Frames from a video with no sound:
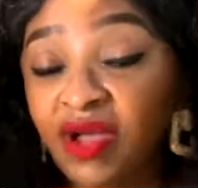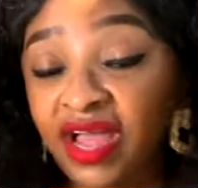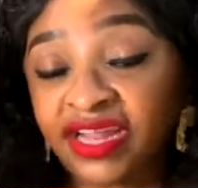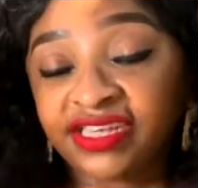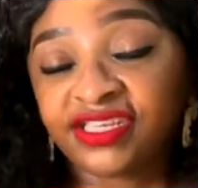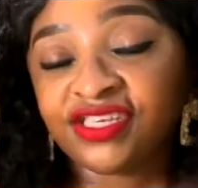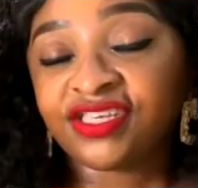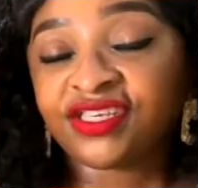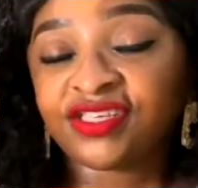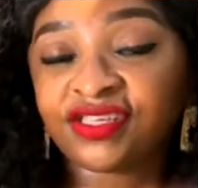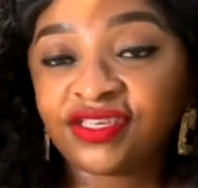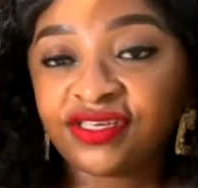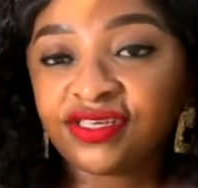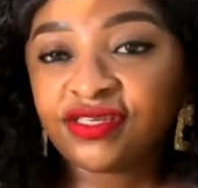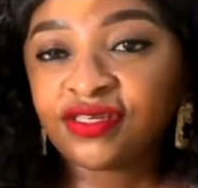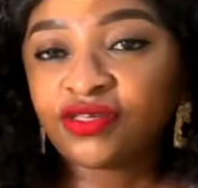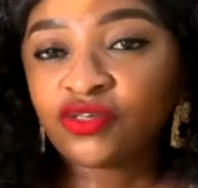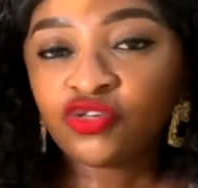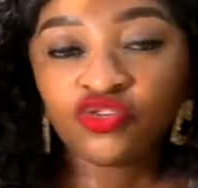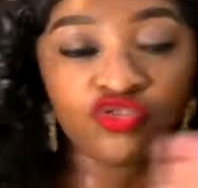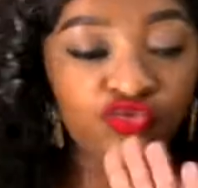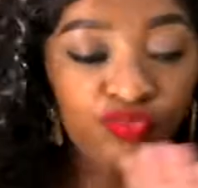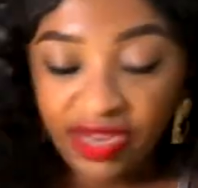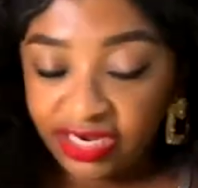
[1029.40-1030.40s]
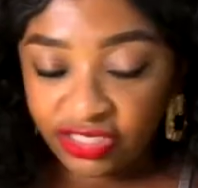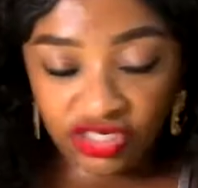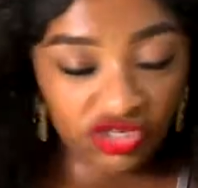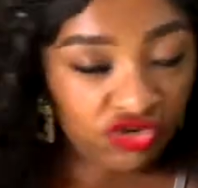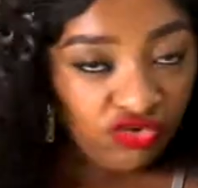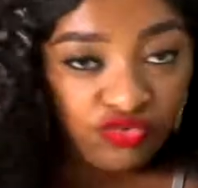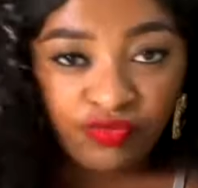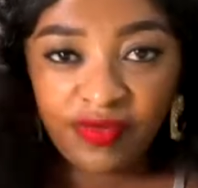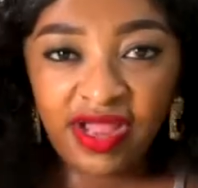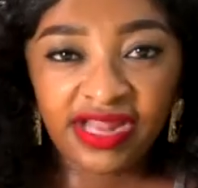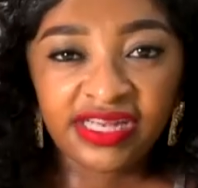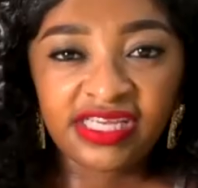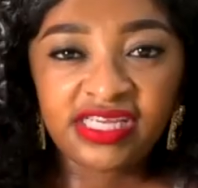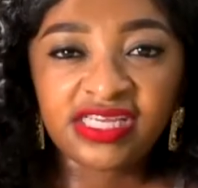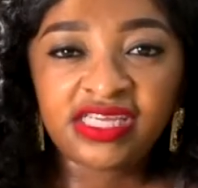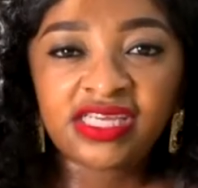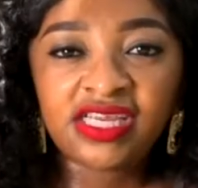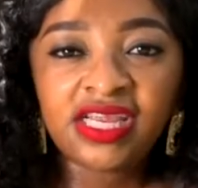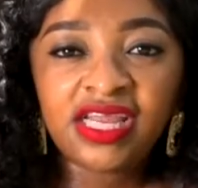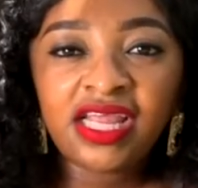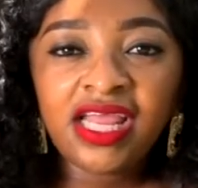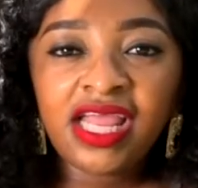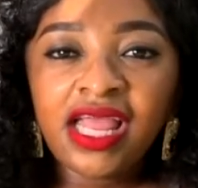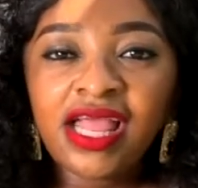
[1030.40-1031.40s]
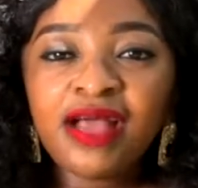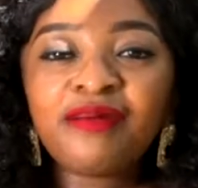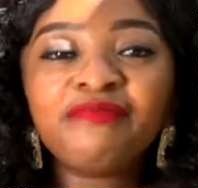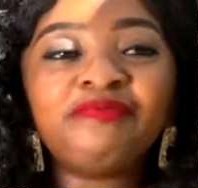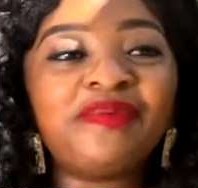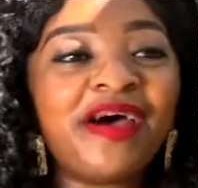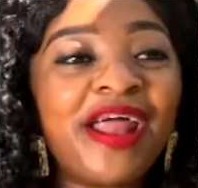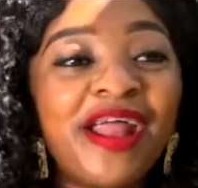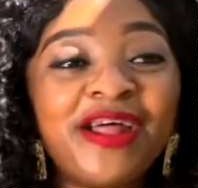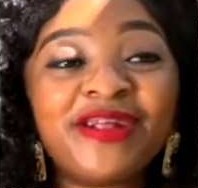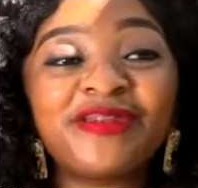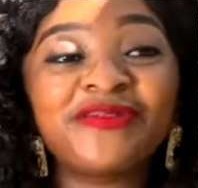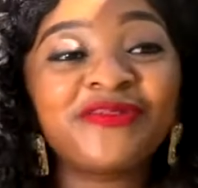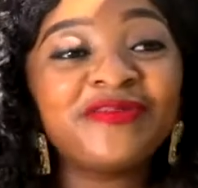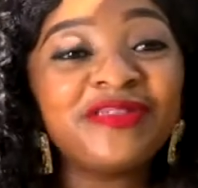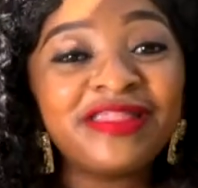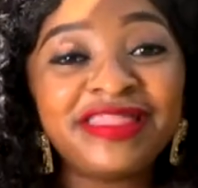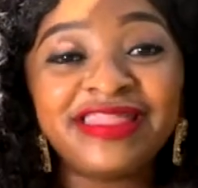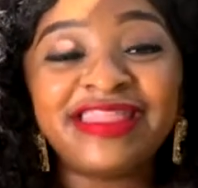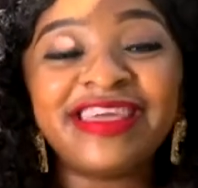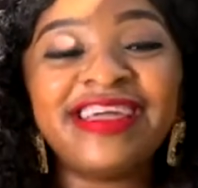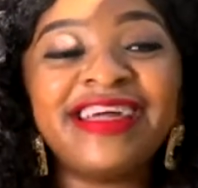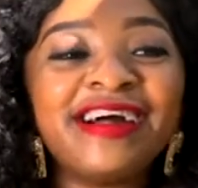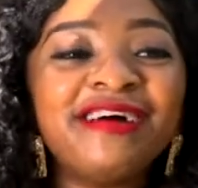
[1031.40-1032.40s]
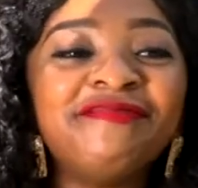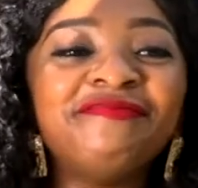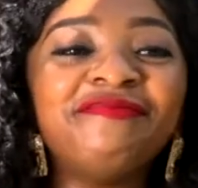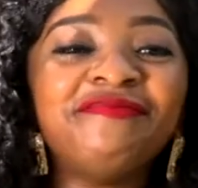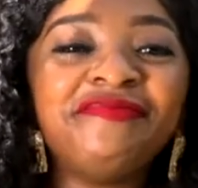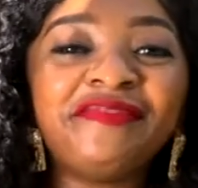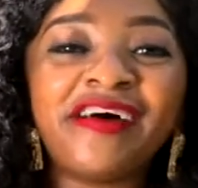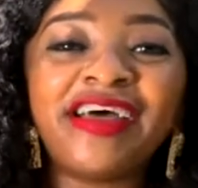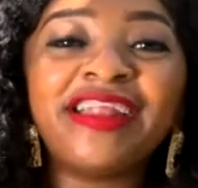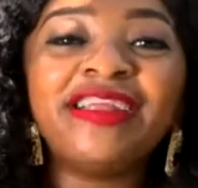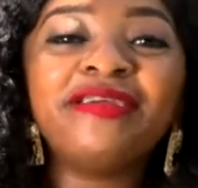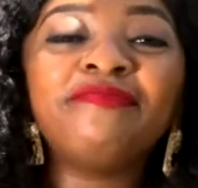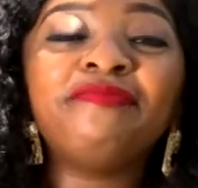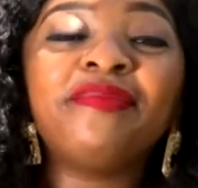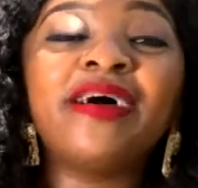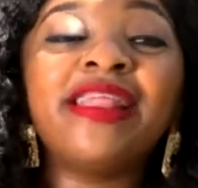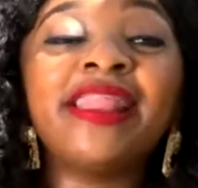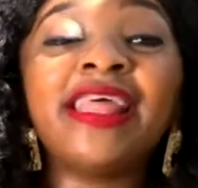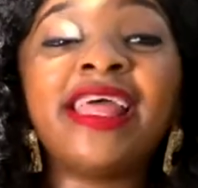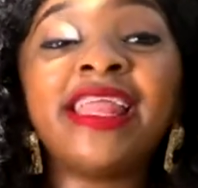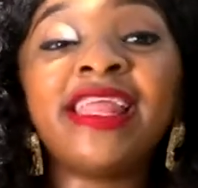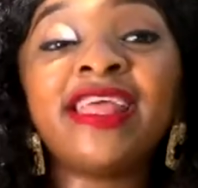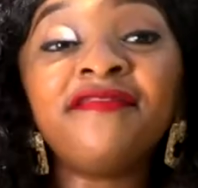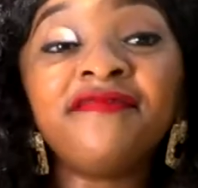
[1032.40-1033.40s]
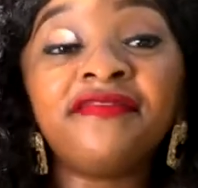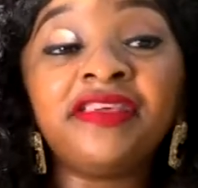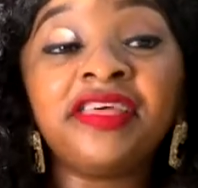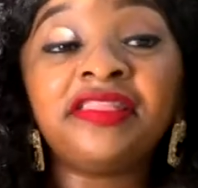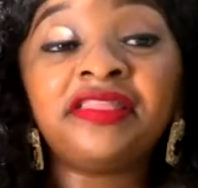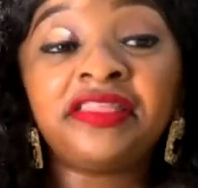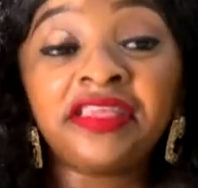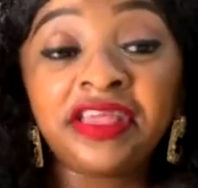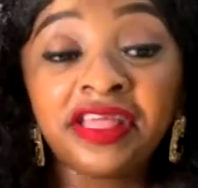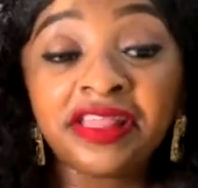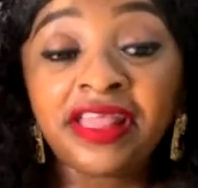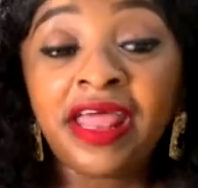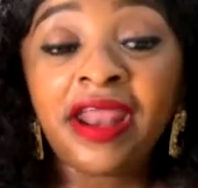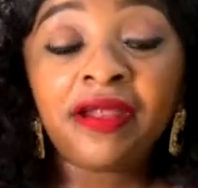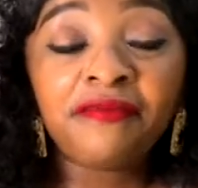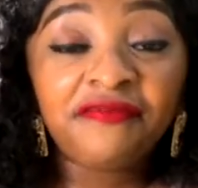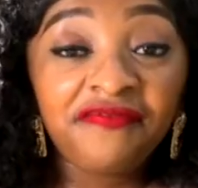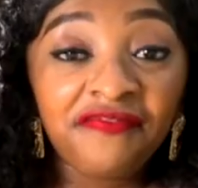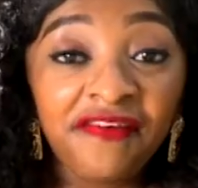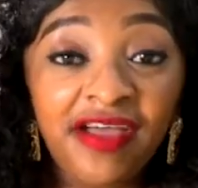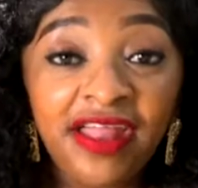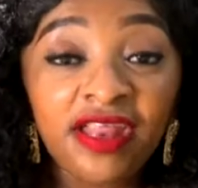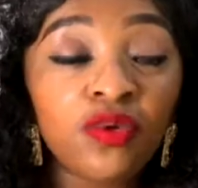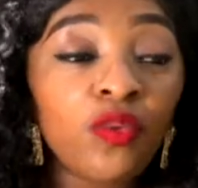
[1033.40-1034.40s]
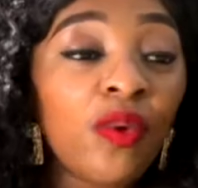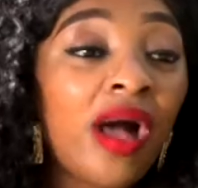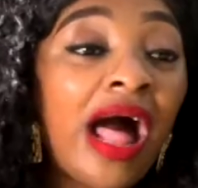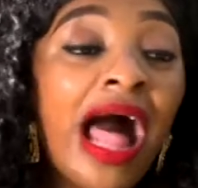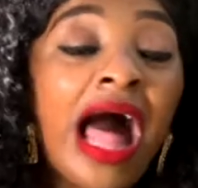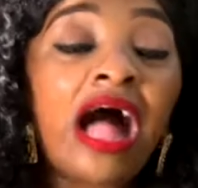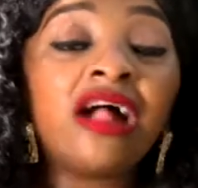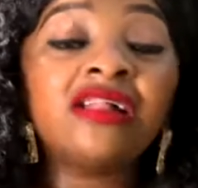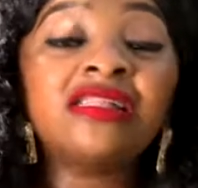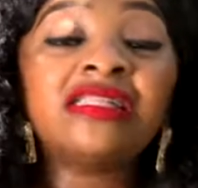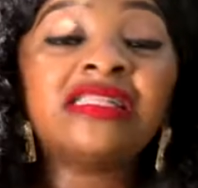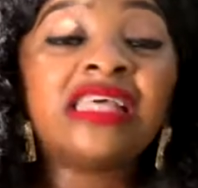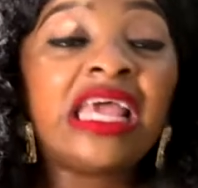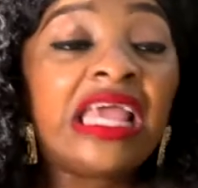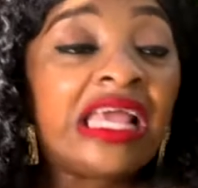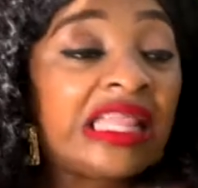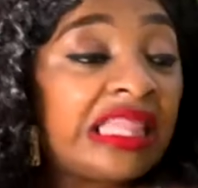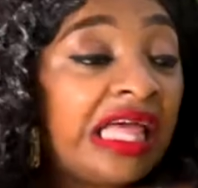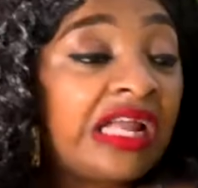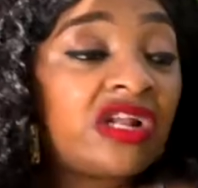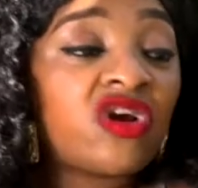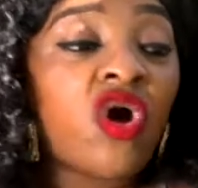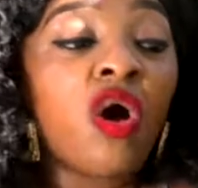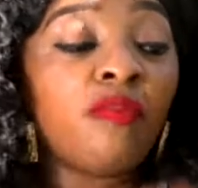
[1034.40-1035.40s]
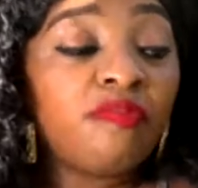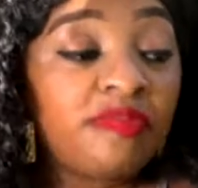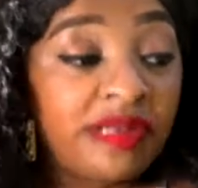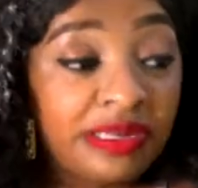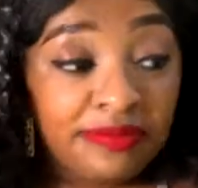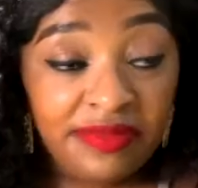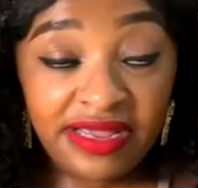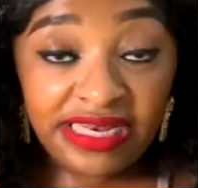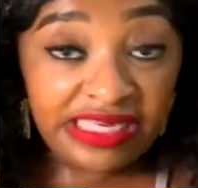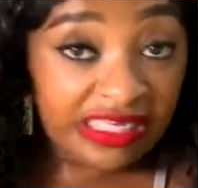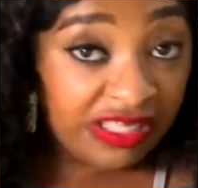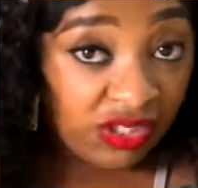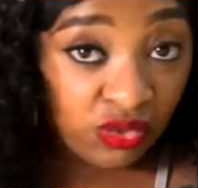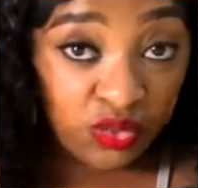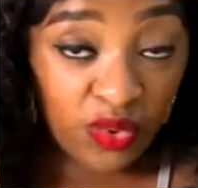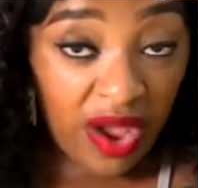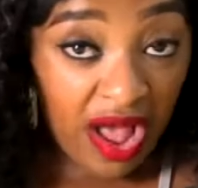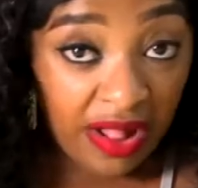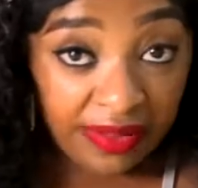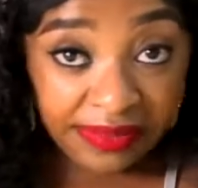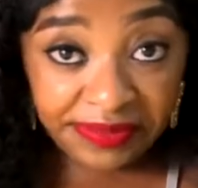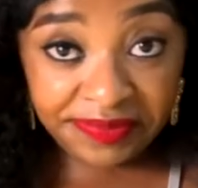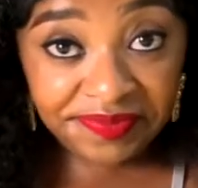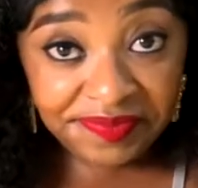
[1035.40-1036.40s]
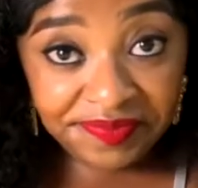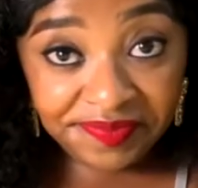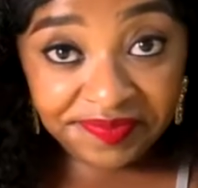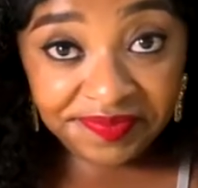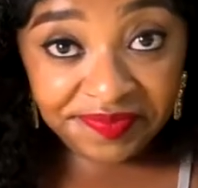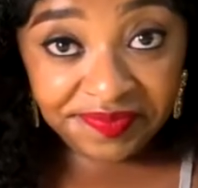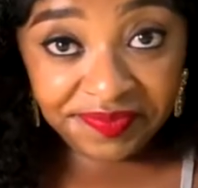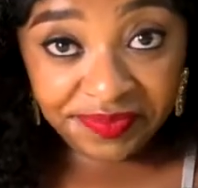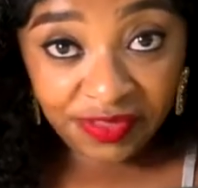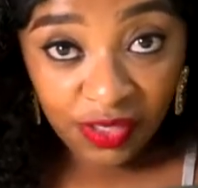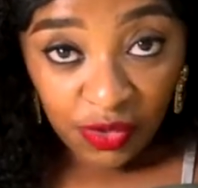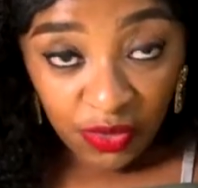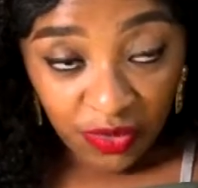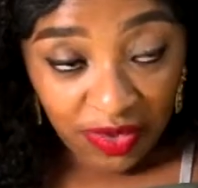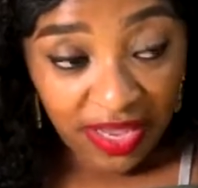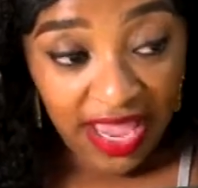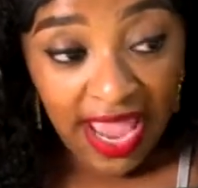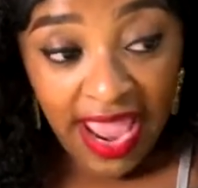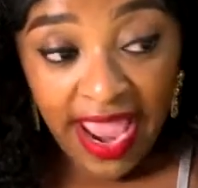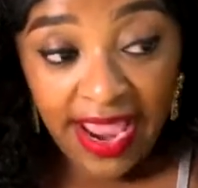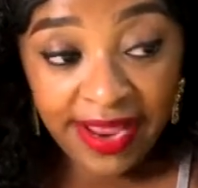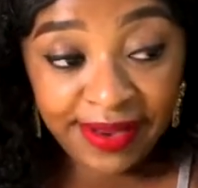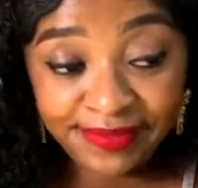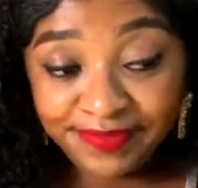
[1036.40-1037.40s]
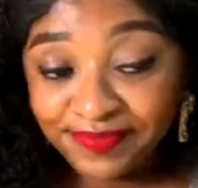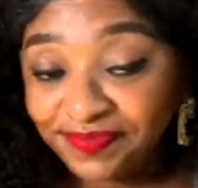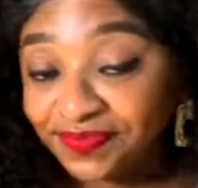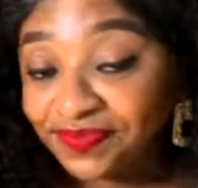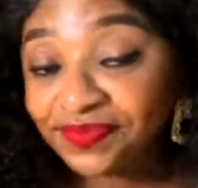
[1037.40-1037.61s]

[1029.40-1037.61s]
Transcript: much, too much, too much. But I don't think I'm funny. But then if they think that I'm funny, well, I'll take that compliment as well. Okay?